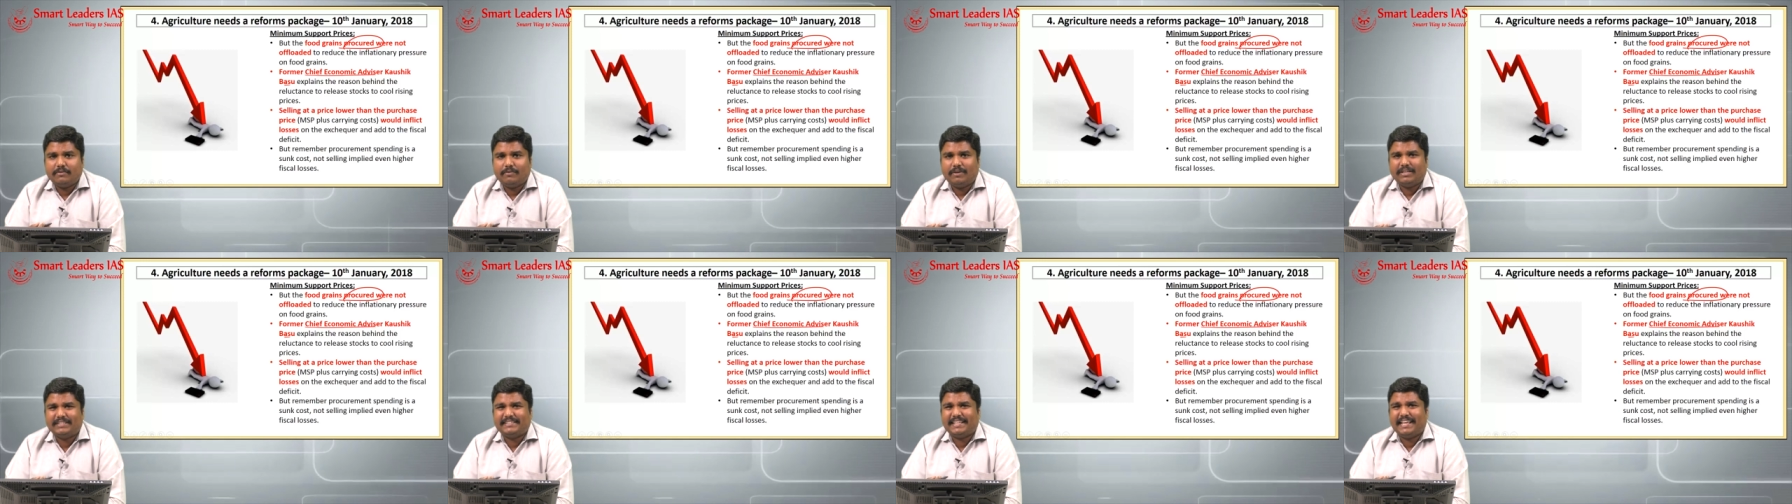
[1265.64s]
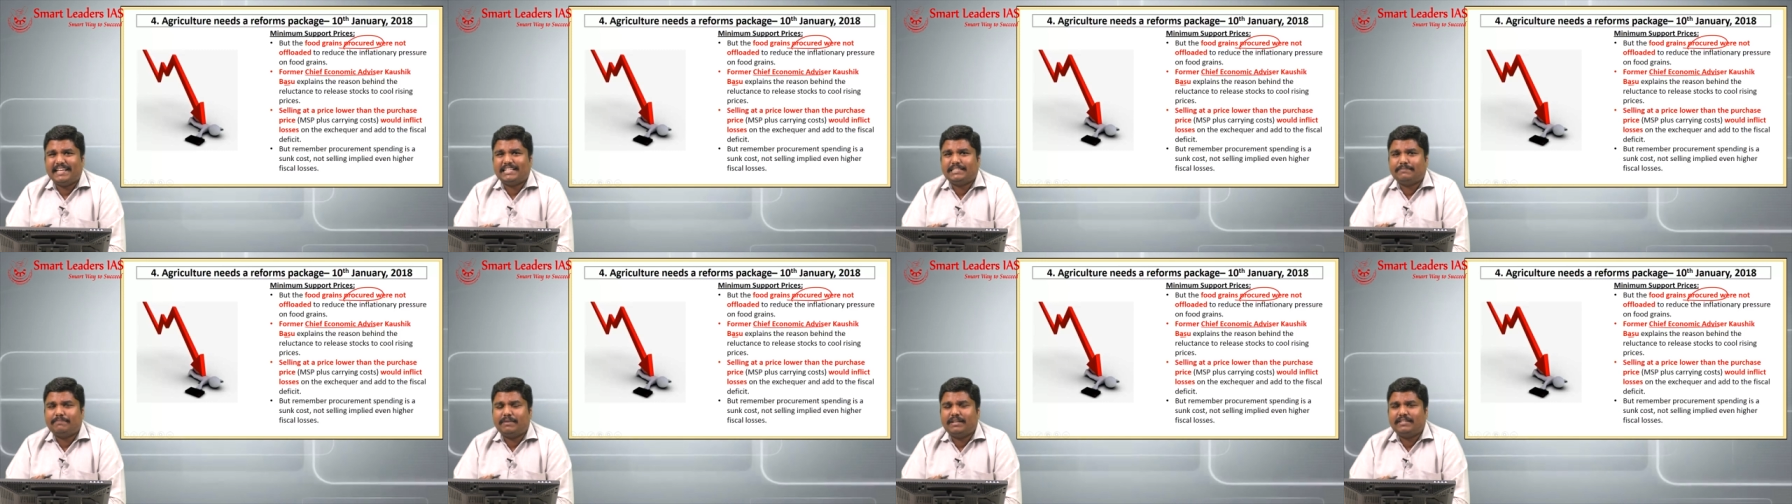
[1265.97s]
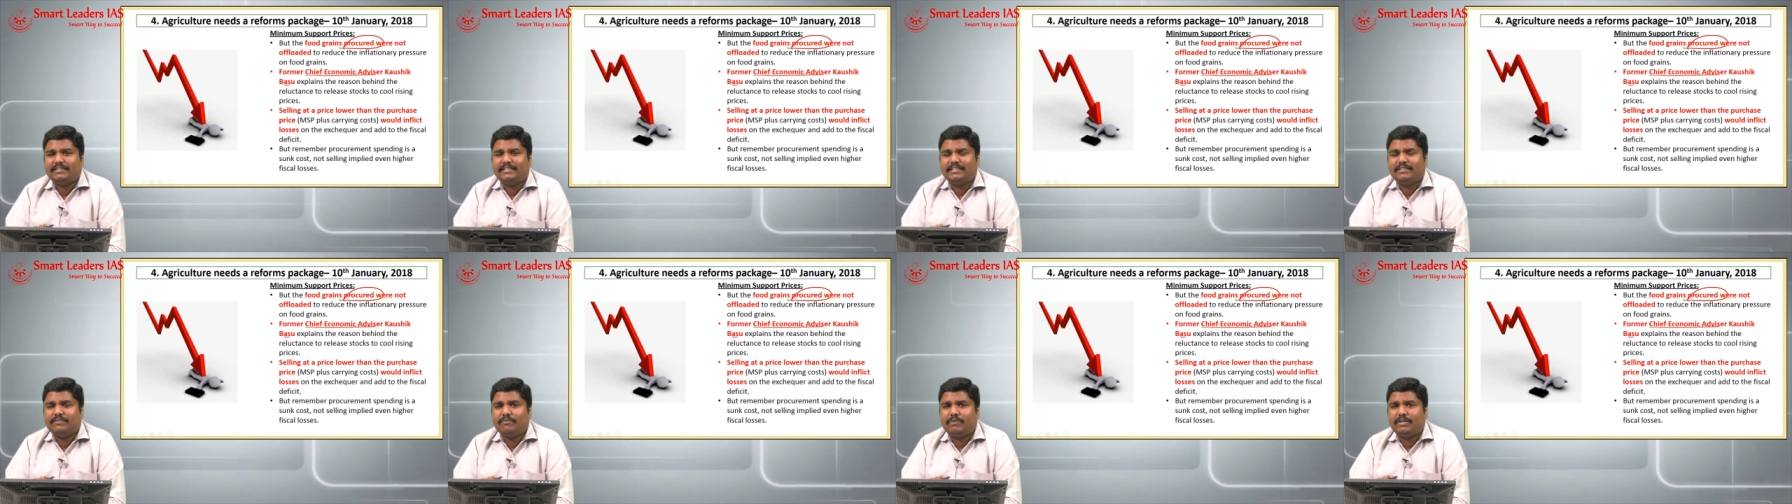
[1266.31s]
was
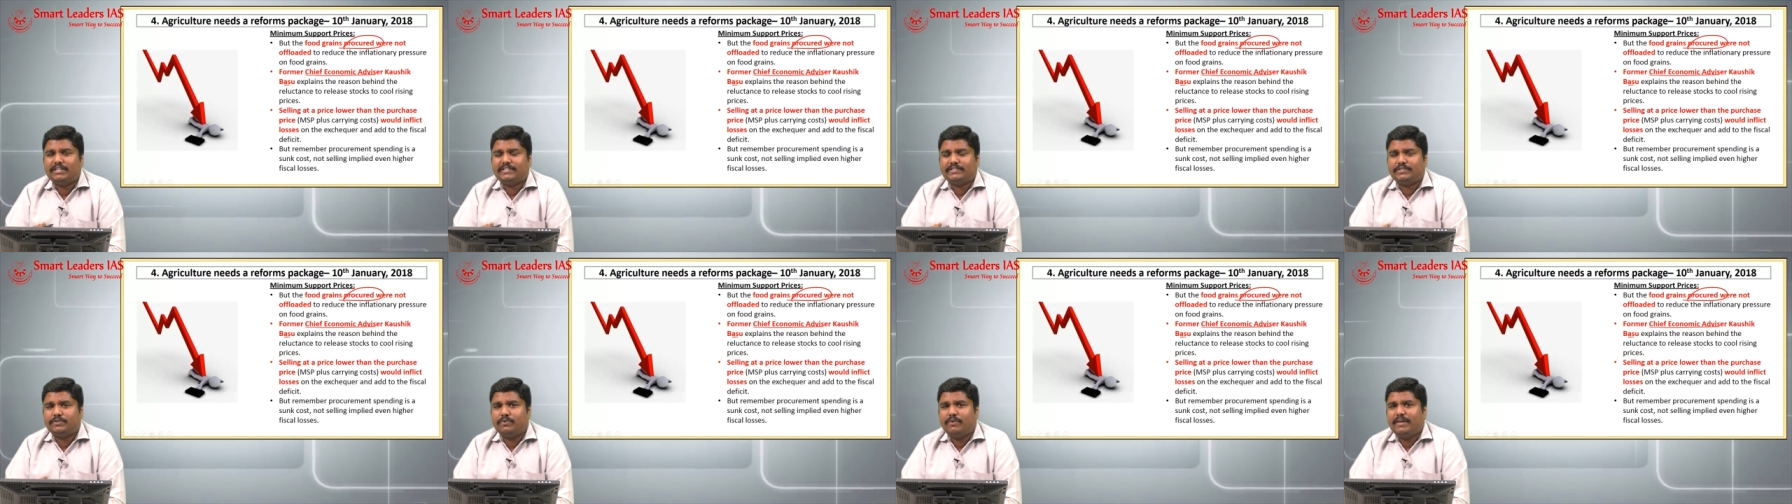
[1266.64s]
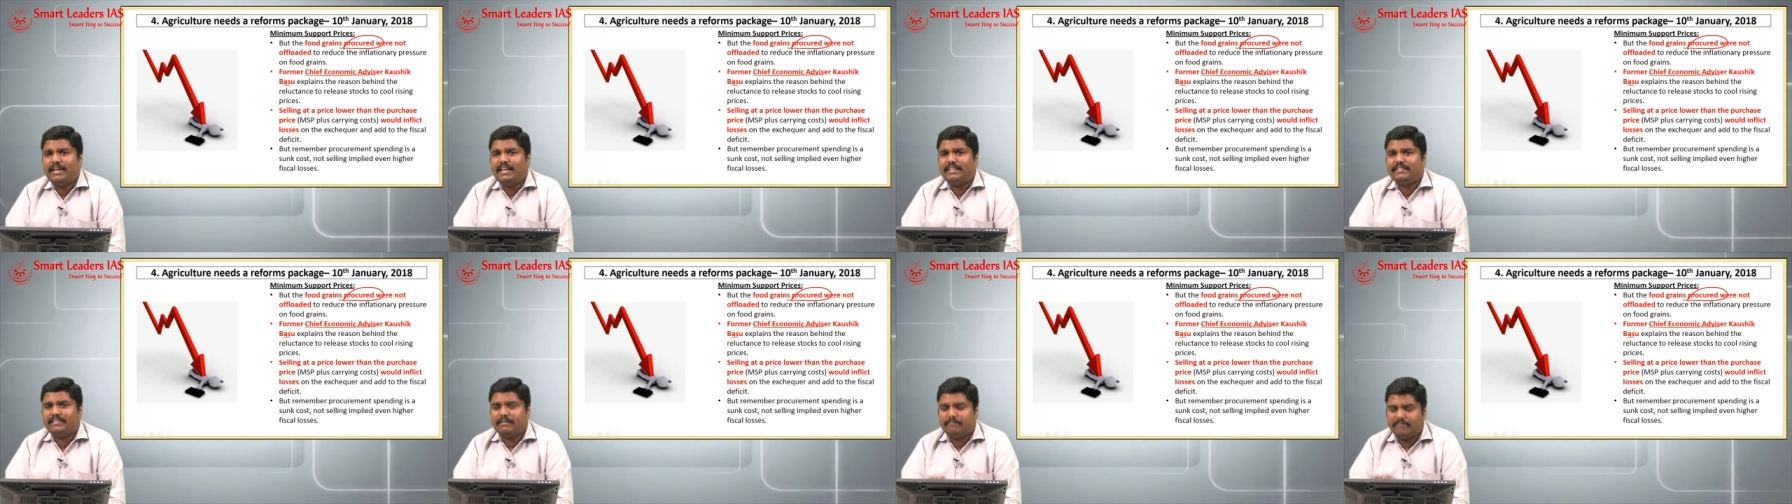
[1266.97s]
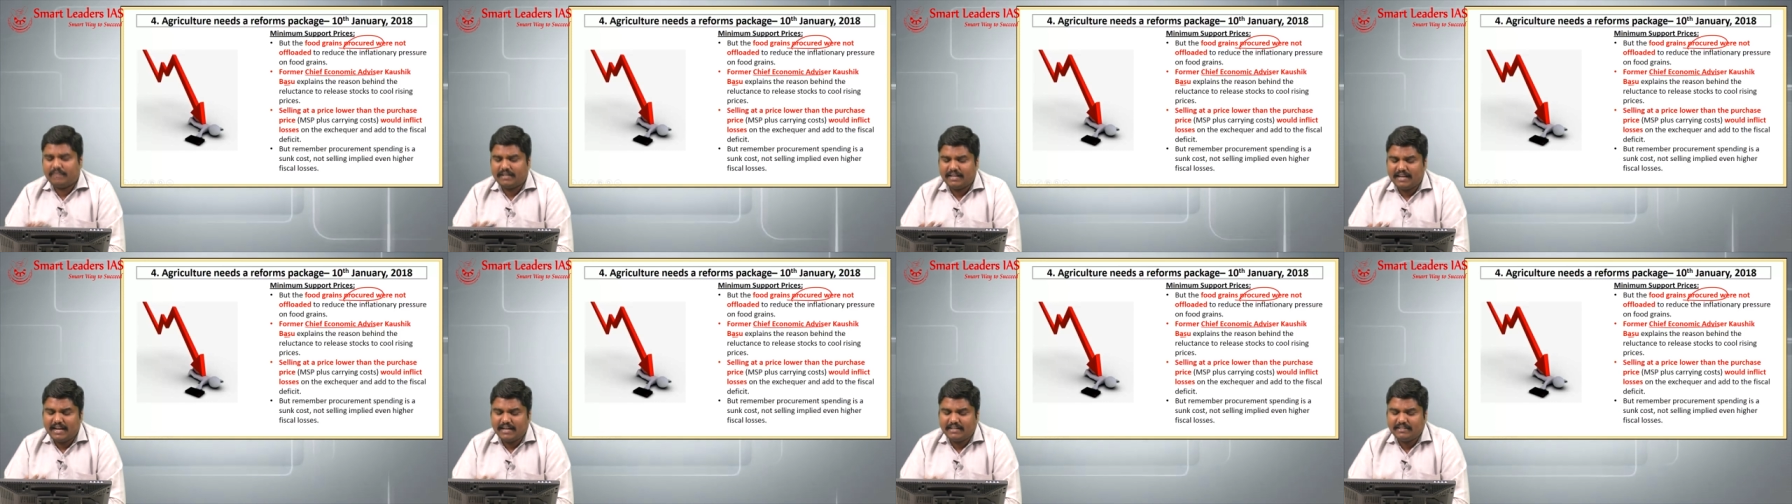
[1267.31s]
expressing or showing some
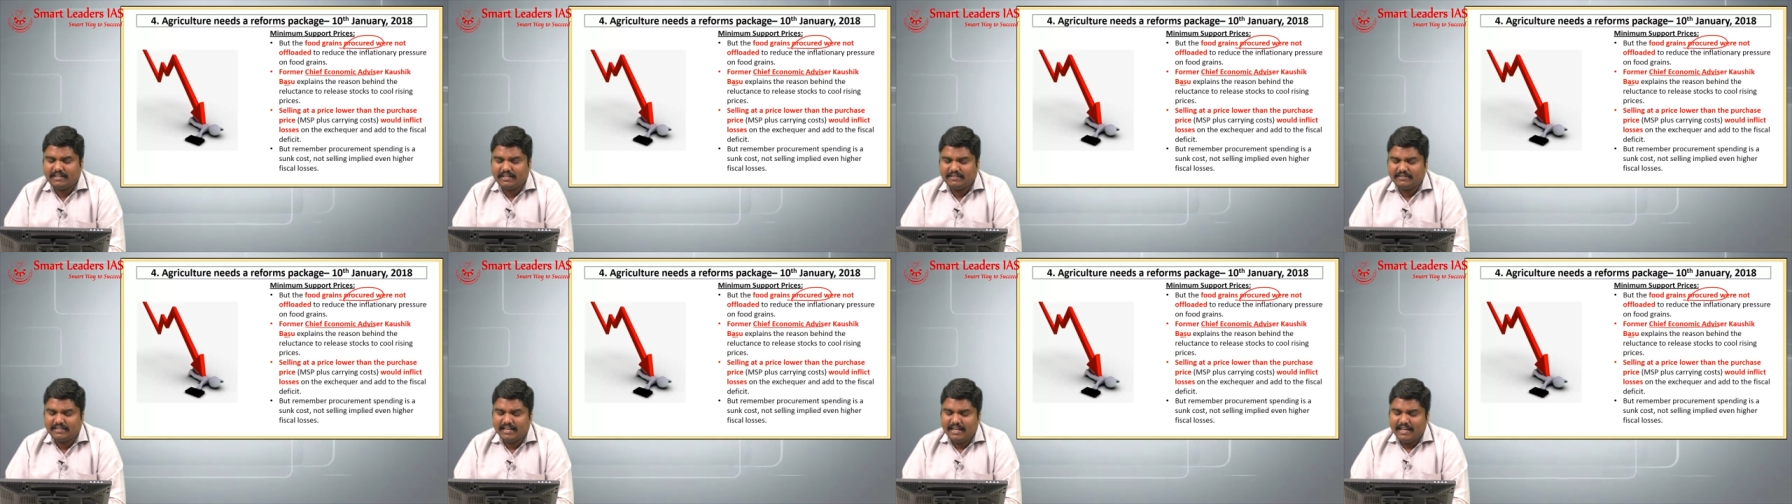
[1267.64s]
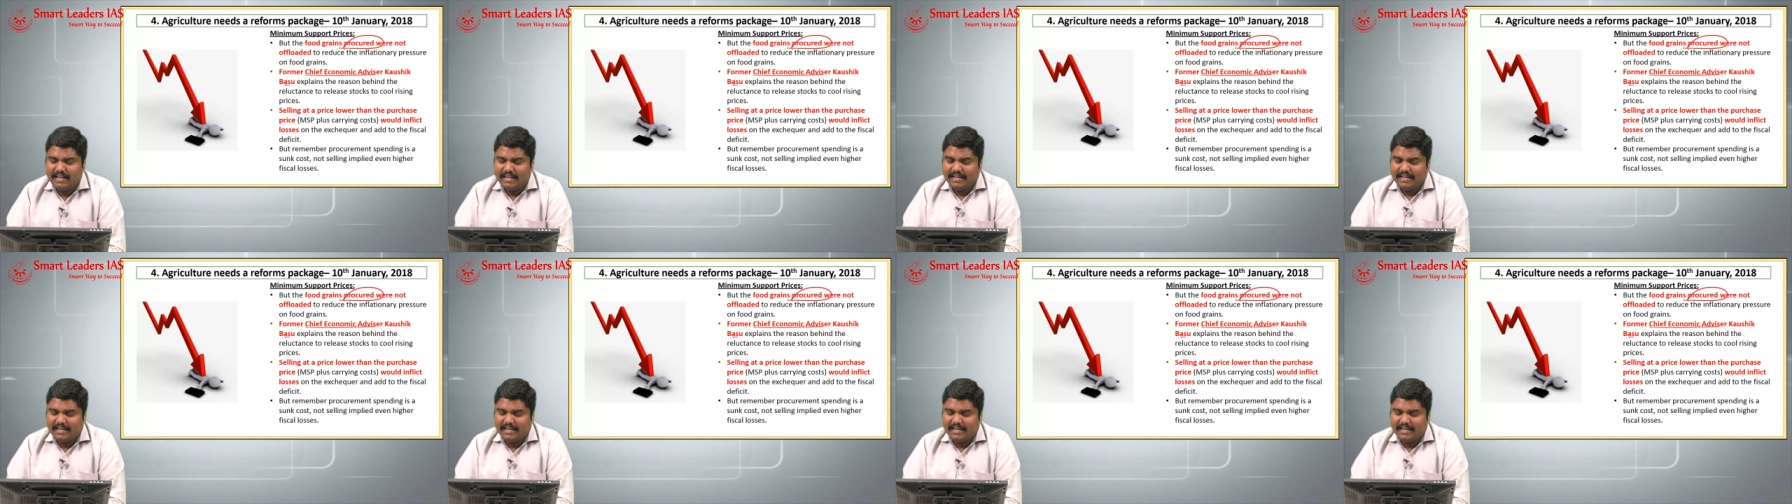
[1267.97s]
reluctance